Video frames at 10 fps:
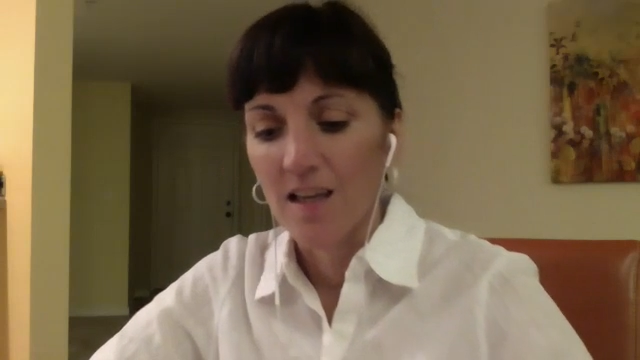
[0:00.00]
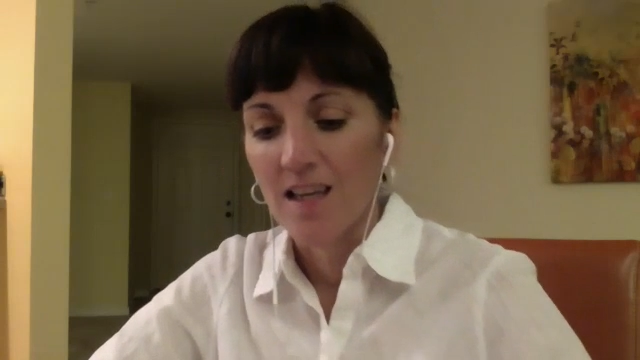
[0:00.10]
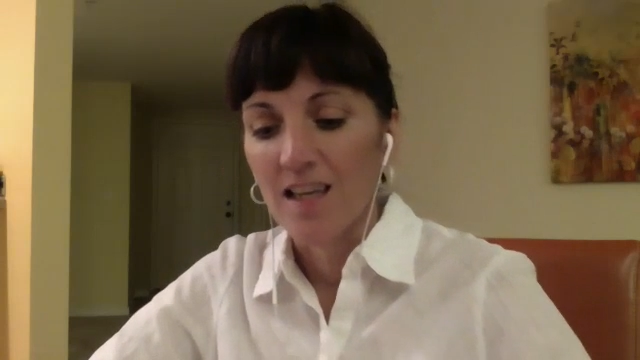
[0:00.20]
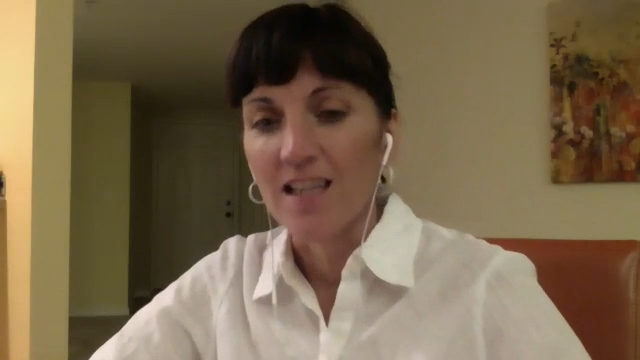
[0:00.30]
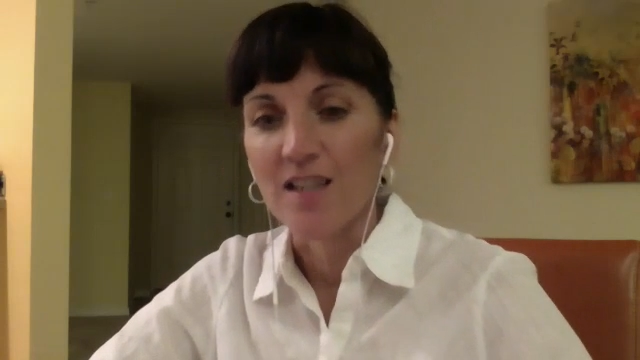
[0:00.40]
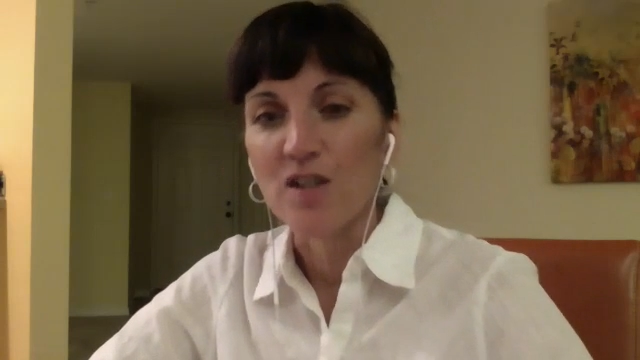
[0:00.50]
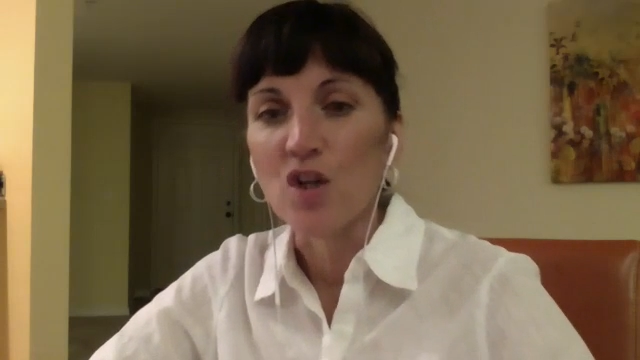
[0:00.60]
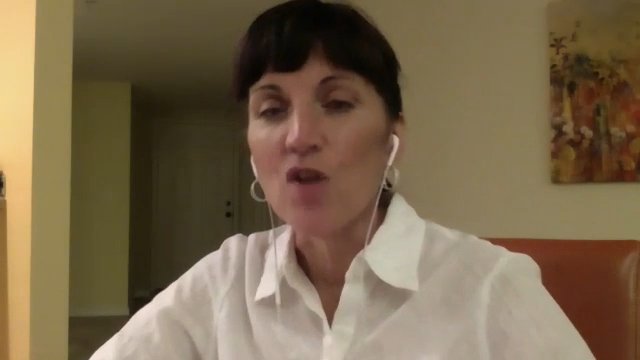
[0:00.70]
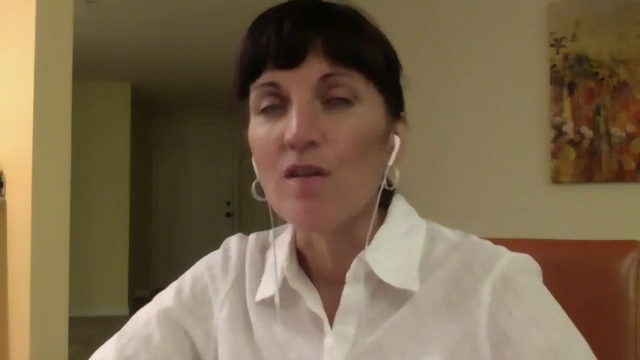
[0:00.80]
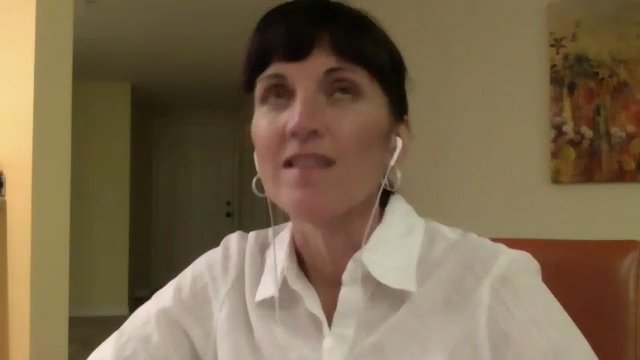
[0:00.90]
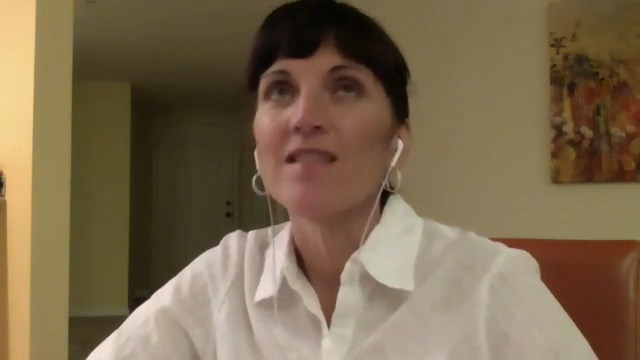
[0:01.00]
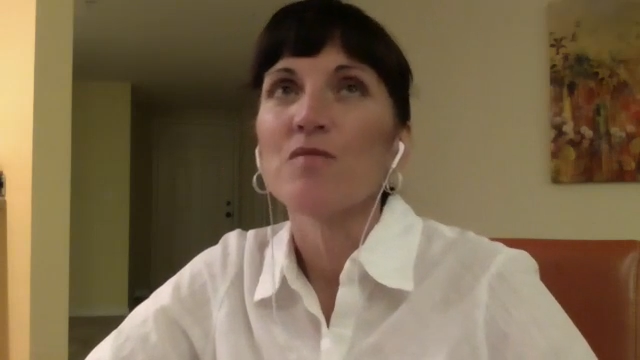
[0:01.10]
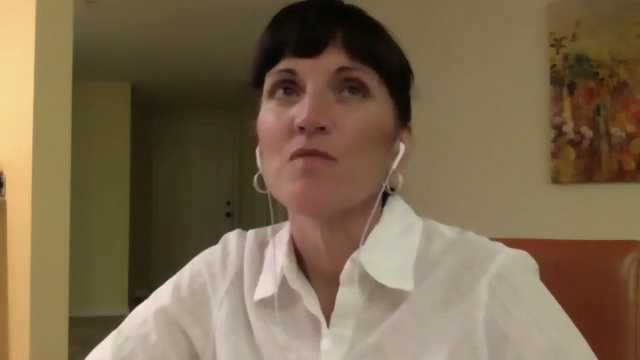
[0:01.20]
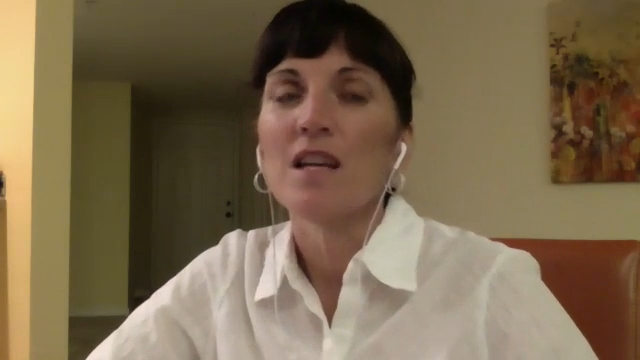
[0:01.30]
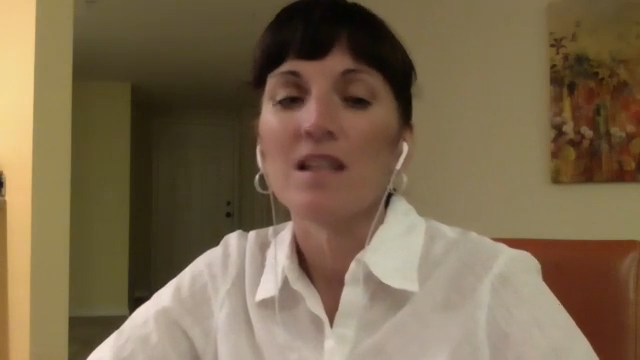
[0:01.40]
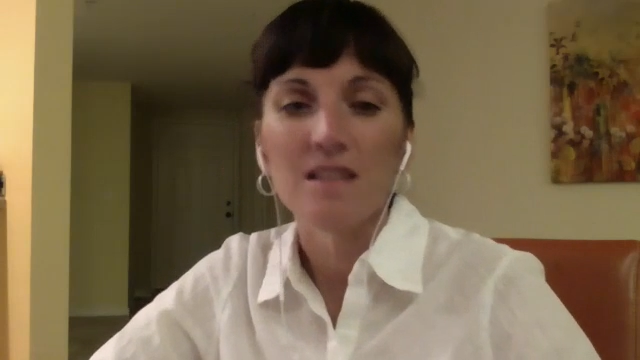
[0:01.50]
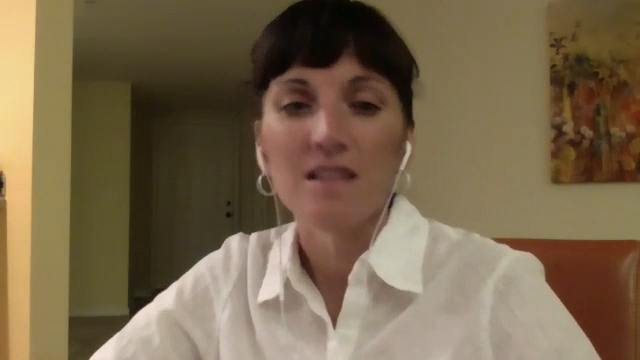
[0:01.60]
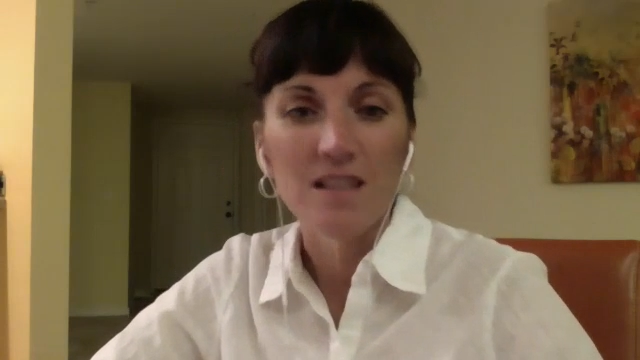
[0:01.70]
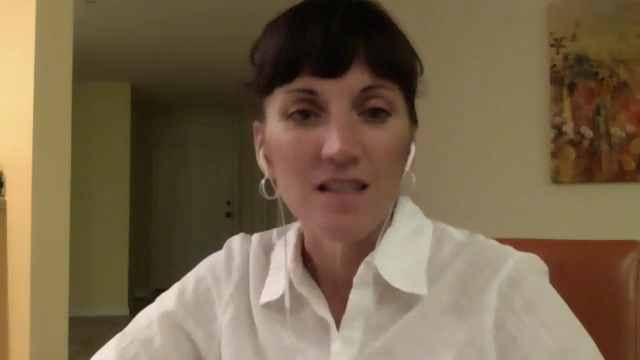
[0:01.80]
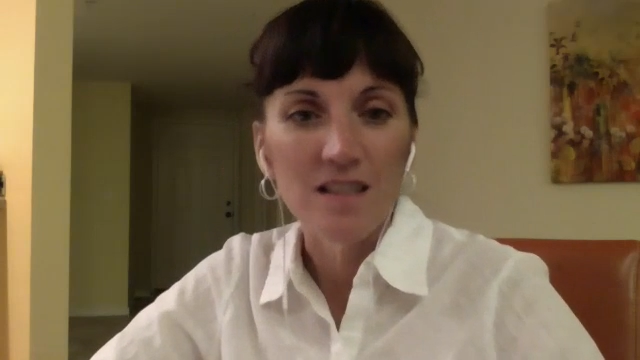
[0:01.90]
It's so, in this
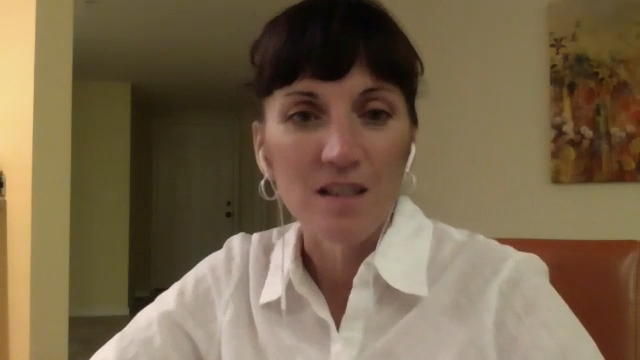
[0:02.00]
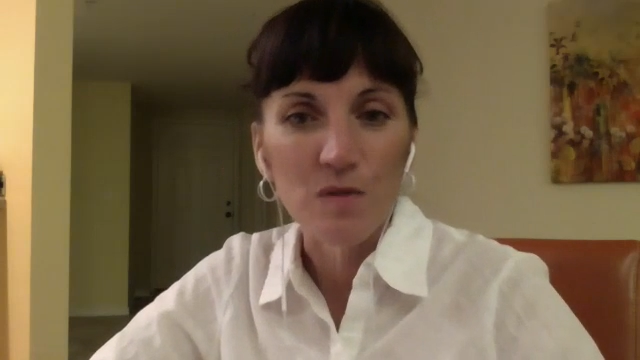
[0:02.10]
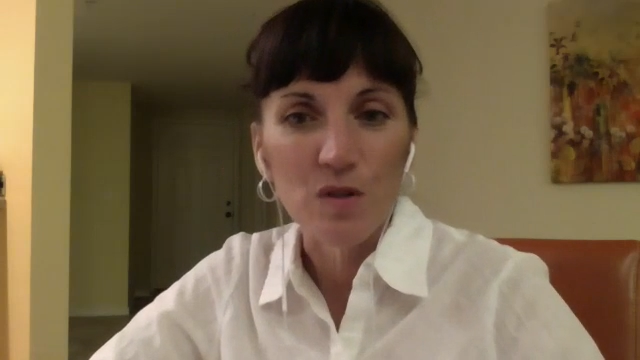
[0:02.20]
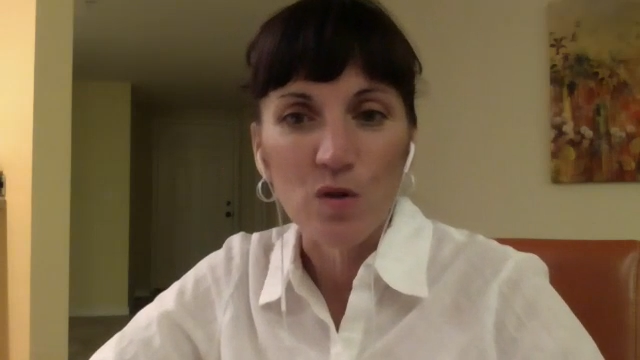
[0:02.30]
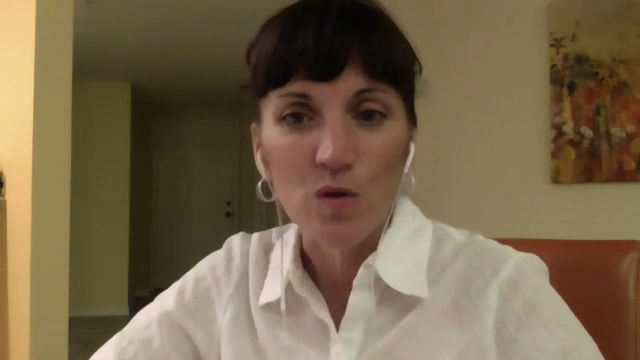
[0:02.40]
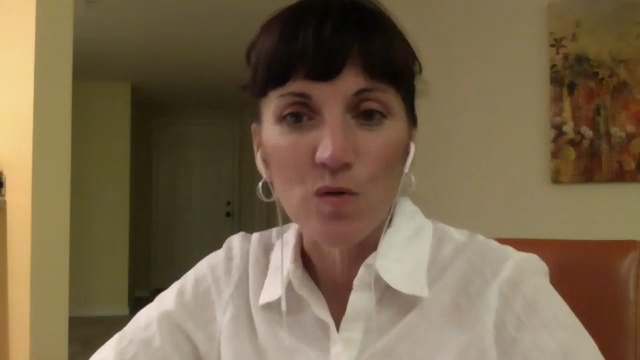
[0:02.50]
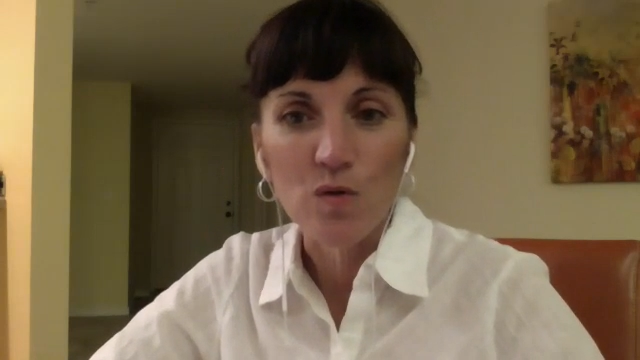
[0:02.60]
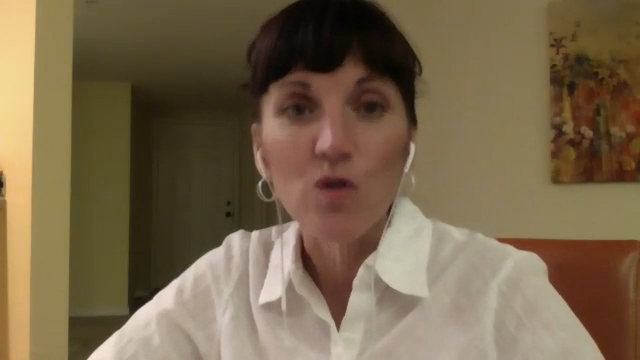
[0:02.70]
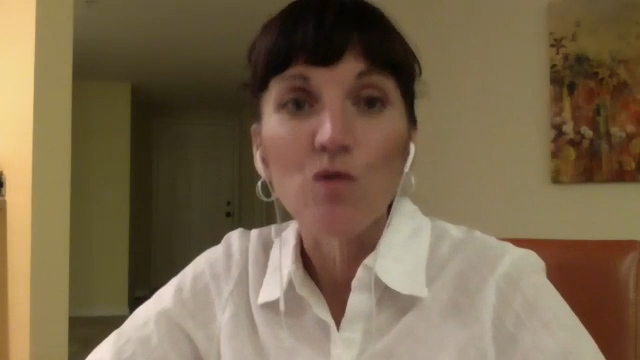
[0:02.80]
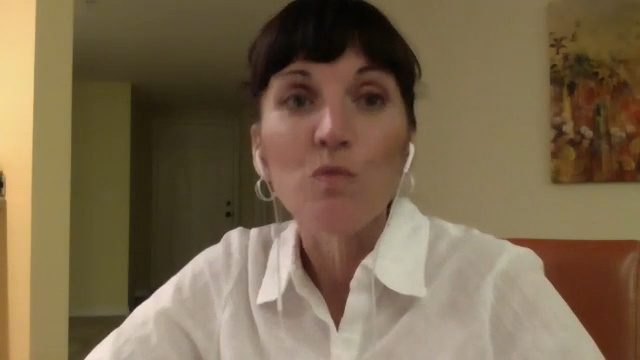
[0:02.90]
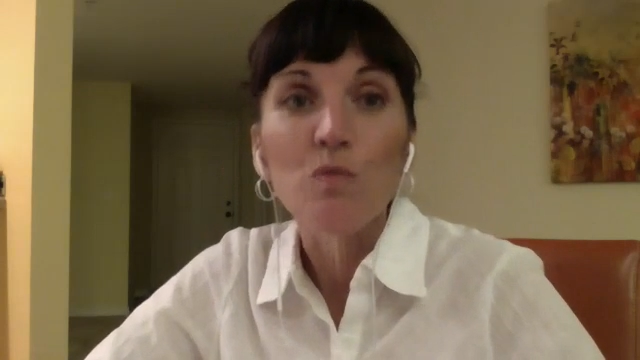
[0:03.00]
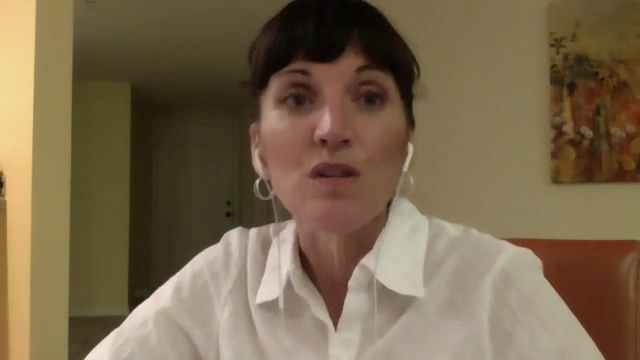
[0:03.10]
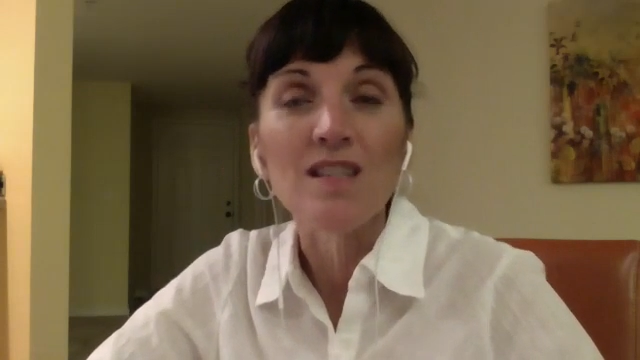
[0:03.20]
reality, it seems so stupid,